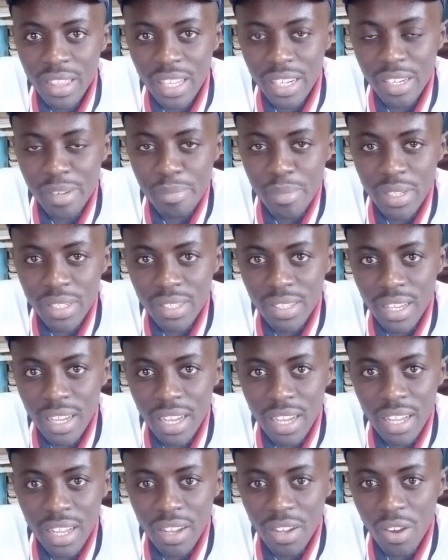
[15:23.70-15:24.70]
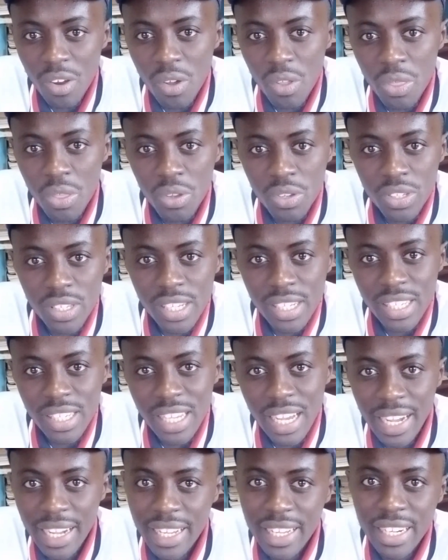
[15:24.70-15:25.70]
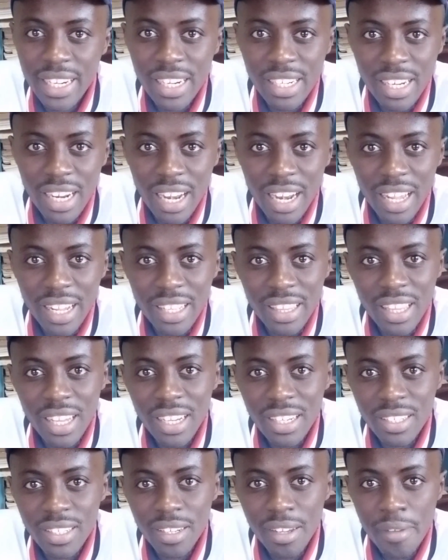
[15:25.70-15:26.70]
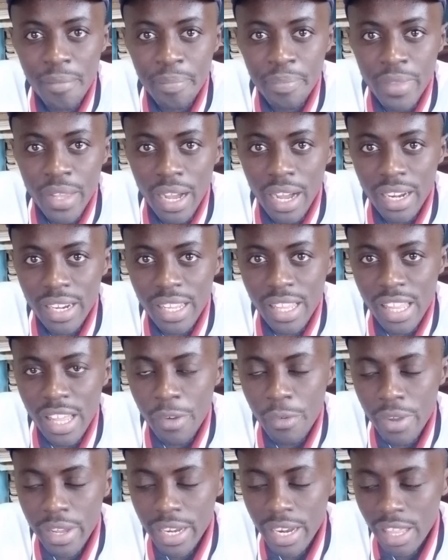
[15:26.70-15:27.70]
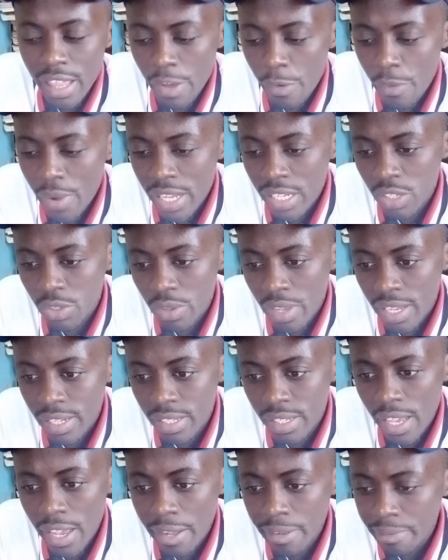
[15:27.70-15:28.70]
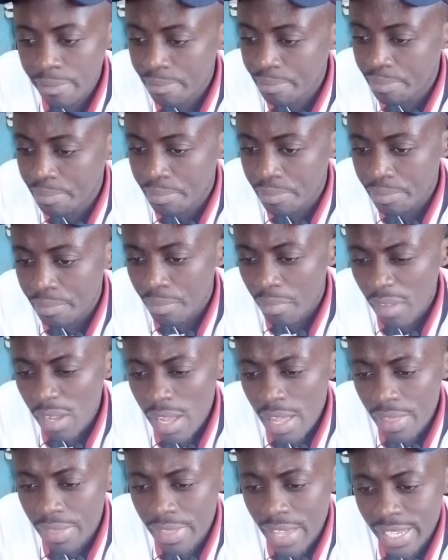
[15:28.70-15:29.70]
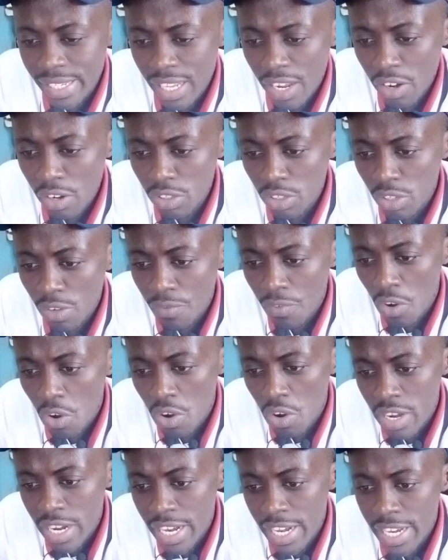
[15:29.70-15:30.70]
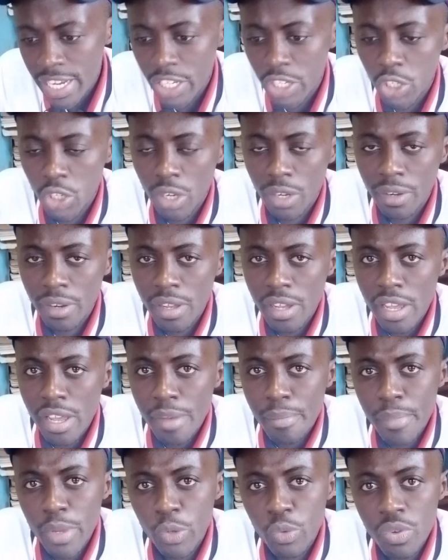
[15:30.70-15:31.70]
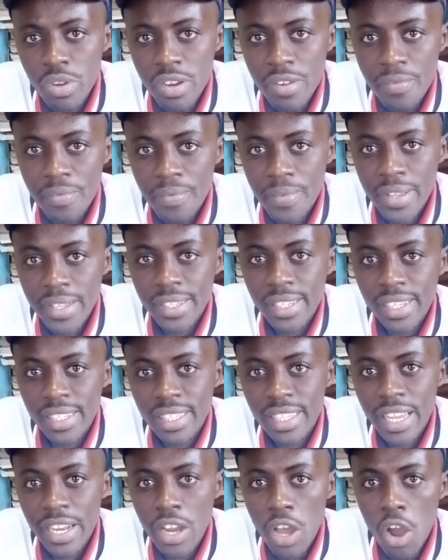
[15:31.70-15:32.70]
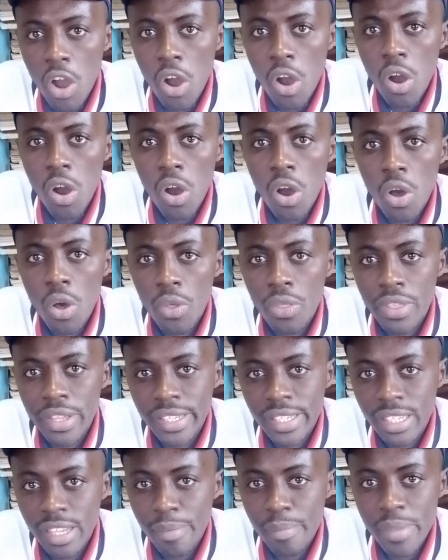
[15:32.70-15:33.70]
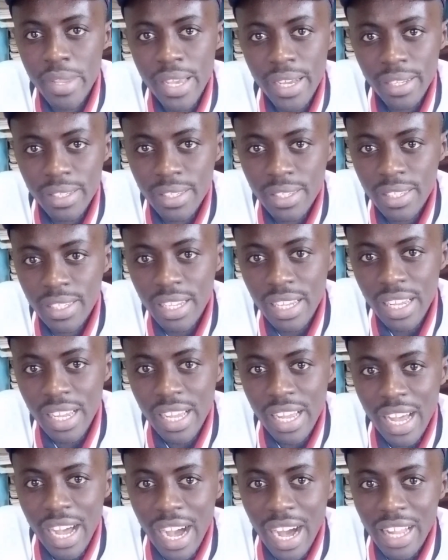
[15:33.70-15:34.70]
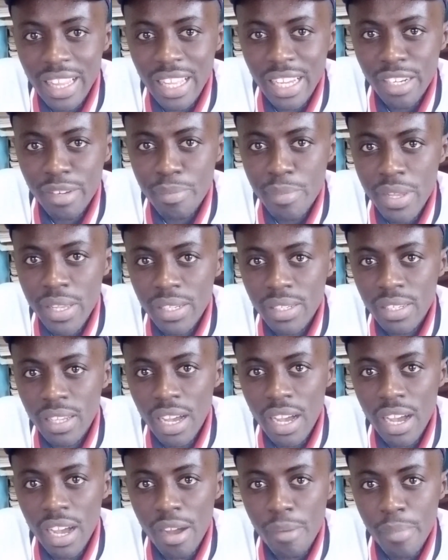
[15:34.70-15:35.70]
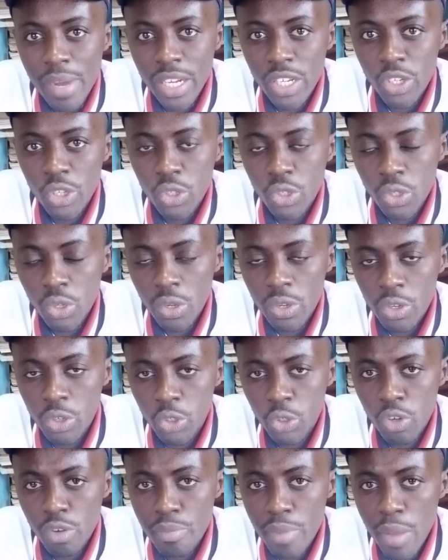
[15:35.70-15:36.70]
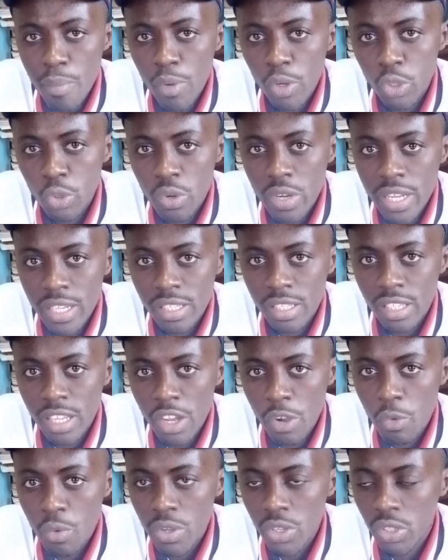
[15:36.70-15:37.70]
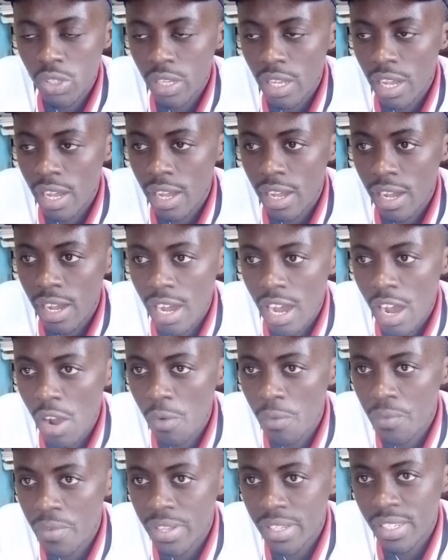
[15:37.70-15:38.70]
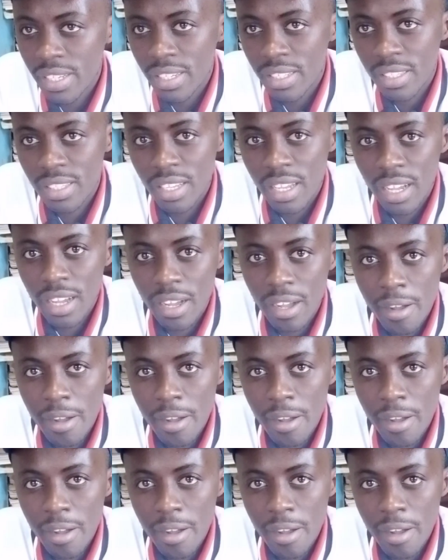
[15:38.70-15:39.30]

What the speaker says: That means all those things are created like that. And in other ones, we are saying there's a lot of correlation between physics and all the subjects, and that means but you should be able to distinguish how physics